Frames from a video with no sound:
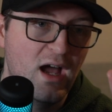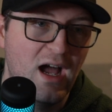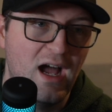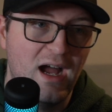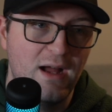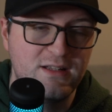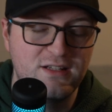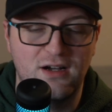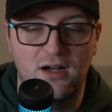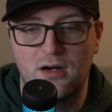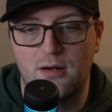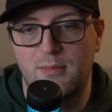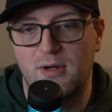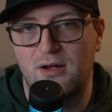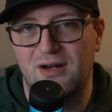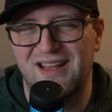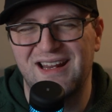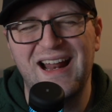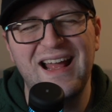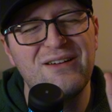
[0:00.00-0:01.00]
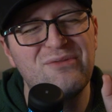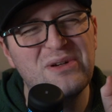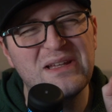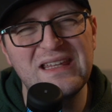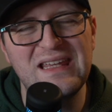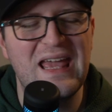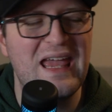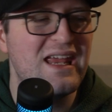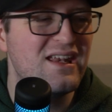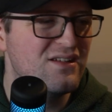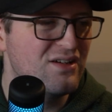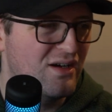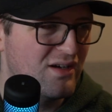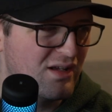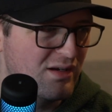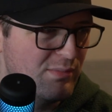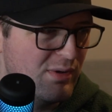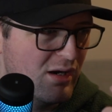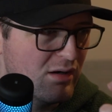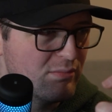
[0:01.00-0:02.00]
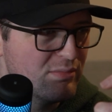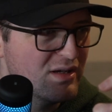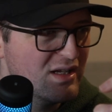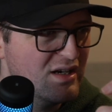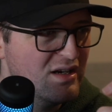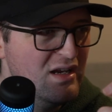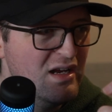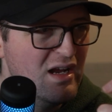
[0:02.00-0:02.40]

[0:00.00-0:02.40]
I talk about it, and I really hate talking about it, but